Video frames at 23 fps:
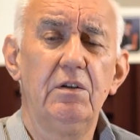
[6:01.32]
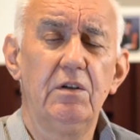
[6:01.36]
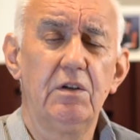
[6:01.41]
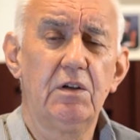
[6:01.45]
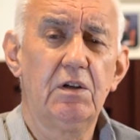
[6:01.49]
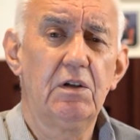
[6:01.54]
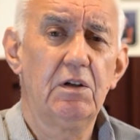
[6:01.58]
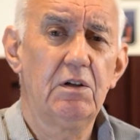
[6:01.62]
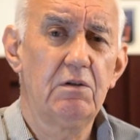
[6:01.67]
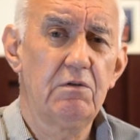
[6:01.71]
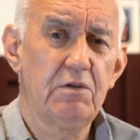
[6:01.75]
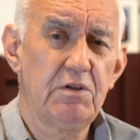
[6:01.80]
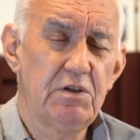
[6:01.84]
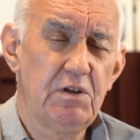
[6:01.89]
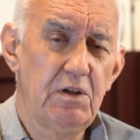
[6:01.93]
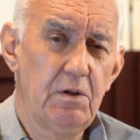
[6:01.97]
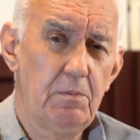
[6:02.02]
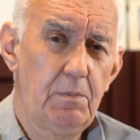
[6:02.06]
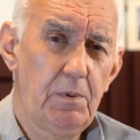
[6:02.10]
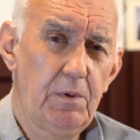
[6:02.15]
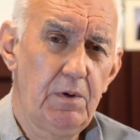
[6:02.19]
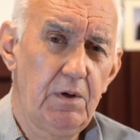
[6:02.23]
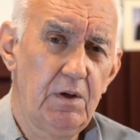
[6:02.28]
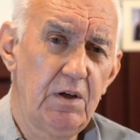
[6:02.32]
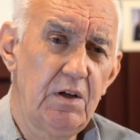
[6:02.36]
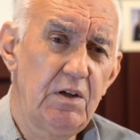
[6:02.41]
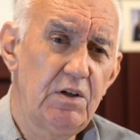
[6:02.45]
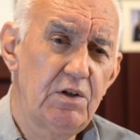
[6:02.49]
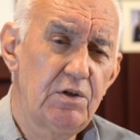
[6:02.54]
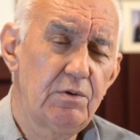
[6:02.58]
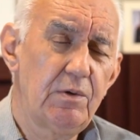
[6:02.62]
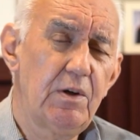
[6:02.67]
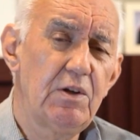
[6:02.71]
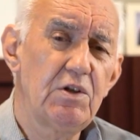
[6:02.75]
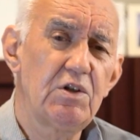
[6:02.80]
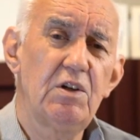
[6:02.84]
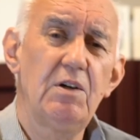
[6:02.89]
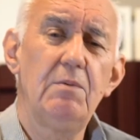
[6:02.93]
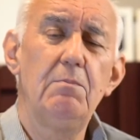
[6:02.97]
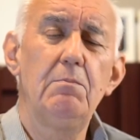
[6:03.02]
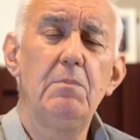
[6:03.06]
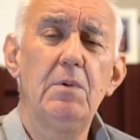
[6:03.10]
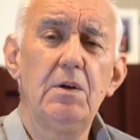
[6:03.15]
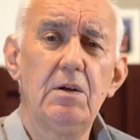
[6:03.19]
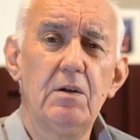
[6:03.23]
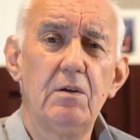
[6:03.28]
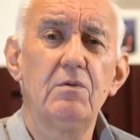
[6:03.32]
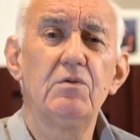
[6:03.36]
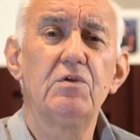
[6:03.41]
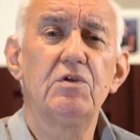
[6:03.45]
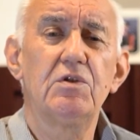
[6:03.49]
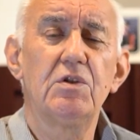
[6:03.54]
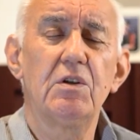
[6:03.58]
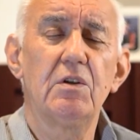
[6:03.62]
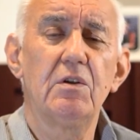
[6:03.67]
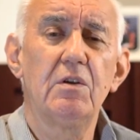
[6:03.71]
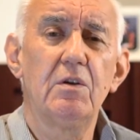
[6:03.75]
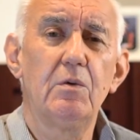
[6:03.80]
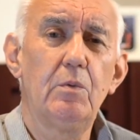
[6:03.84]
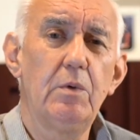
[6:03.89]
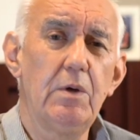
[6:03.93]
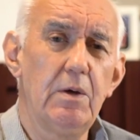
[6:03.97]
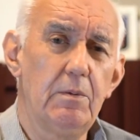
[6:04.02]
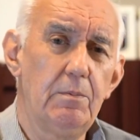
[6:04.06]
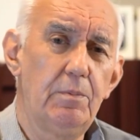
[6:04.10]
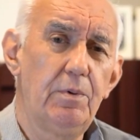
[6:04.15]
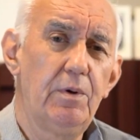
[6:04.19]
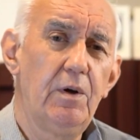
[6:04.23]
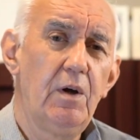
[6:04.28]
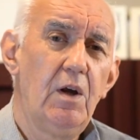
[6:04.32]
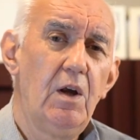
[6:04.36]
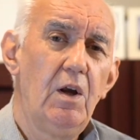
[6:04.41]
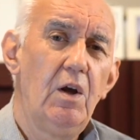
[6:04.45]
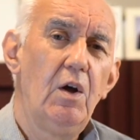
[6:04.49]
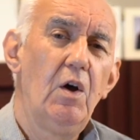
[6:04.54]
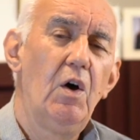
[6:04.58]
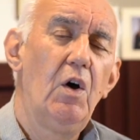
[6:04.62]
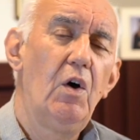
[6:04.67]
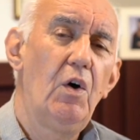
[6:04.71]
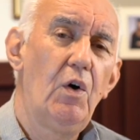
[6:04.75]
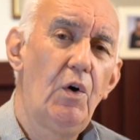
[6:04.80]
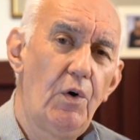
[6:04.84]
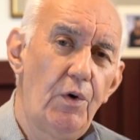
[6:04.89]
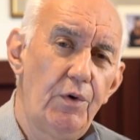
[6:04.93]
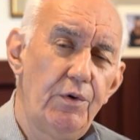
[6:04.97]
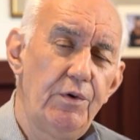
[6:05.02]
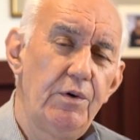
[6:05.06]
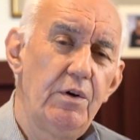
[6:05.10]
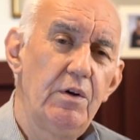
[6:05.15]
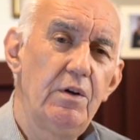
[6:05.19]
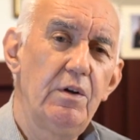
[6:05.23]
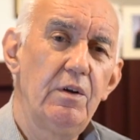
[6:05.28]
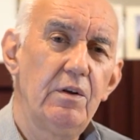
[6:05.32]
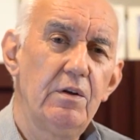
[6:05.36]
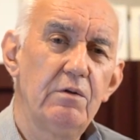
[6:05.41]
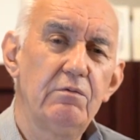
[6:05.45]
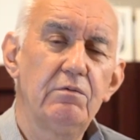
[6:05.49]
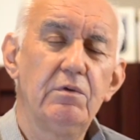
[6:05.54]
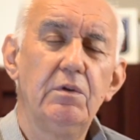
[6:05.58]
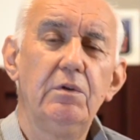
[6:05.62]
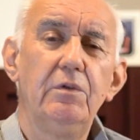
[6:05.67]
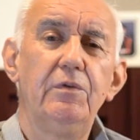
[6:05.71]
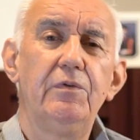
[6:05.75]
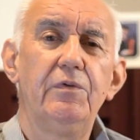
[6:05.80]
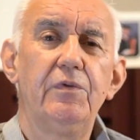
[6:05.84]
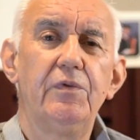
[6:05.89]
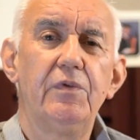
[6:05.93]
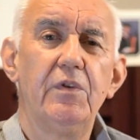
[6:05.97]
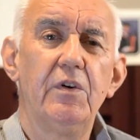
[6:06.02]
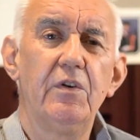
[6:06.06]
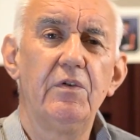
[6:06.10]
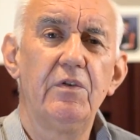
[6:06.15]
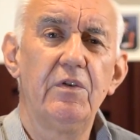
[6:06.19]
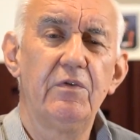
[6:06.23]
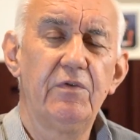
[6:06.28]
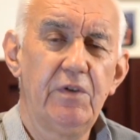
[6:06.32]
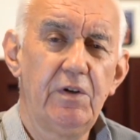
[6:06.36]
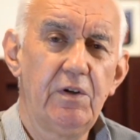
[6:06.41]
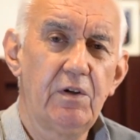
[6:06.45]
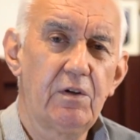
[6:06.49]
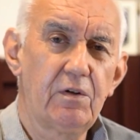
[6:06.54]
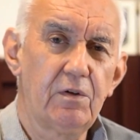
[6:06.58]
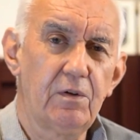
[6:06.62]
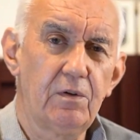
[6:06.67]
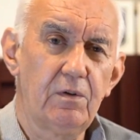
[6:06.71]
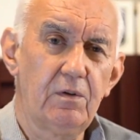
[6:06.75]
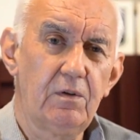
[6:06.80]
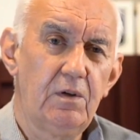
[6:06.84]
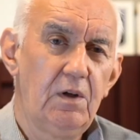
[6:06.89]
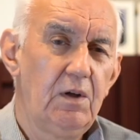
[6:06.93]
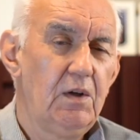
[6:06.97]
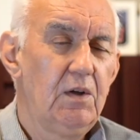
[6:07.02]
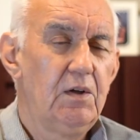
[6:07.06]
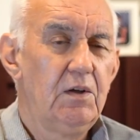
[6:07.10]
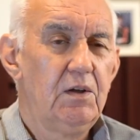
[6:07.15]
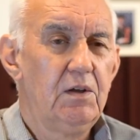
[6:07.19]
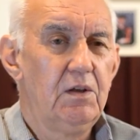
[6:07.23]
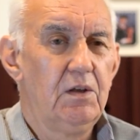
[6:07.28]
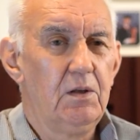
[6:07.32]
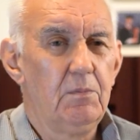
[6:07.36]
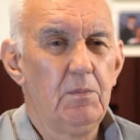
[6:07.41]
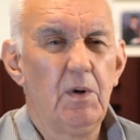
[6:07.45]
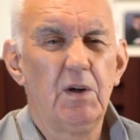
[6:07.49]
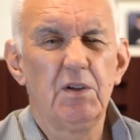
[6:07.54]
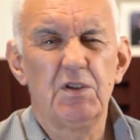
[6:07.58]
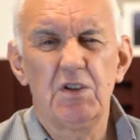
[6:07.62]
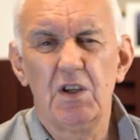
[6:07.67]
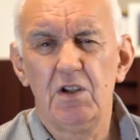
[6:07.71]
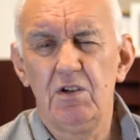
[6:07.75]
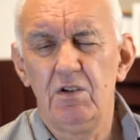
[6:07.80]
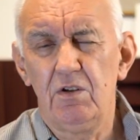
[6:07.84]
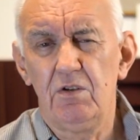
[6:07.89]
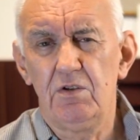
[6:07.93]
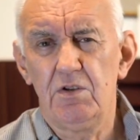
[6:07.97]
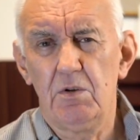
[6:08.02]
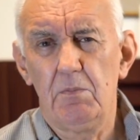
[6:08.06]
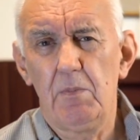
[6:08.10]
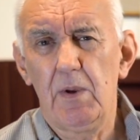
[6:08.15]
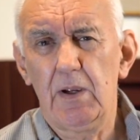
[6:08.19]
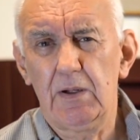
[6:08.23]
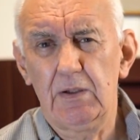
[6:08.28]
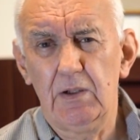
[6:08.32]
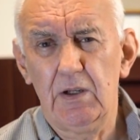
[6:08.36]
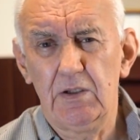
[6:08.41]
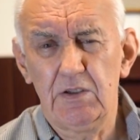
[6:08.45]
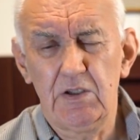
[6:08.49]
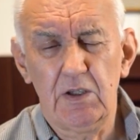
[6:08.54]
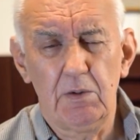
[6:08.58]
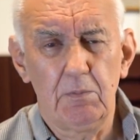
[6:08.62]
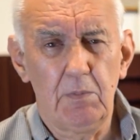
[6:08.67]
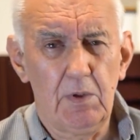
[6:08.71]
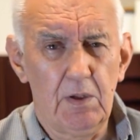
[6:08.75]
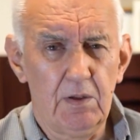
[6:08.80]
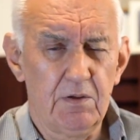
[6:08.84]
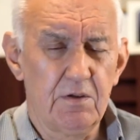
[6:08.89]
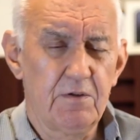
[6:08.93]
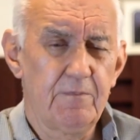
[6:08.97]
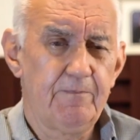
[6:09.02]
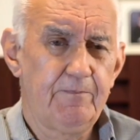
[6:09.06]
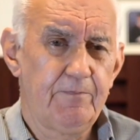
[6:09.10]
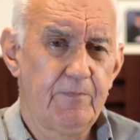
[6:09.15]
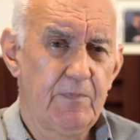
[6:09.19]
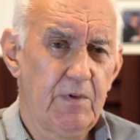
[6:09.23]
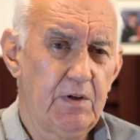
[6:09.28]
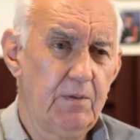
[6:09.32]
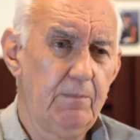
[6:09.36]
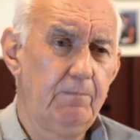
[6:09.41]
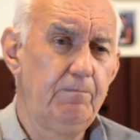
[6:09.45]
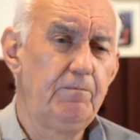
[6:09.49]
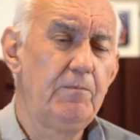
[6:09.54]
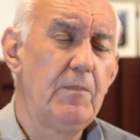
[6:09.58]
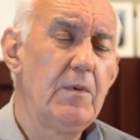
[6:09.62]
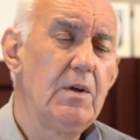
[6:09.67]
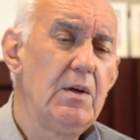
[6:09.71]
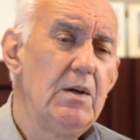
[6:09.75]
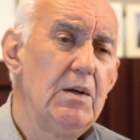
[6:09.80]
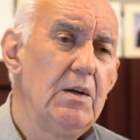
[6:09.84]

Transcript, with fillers: and the car is nearby, is to actually mount the whip on the roof of the vehicle. Um, I tend to use a magnetic mount. Um,